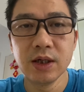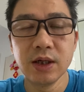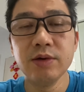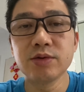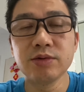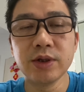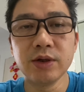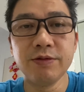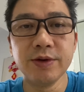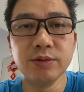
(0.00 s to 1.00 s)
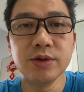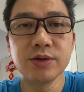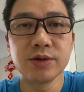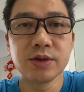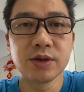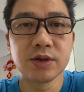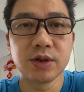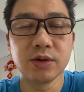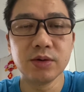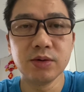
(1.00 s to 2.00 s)
Here's already got filters,
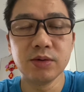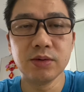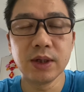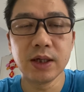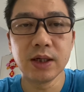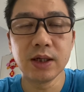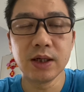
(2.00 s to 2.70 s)
so uh,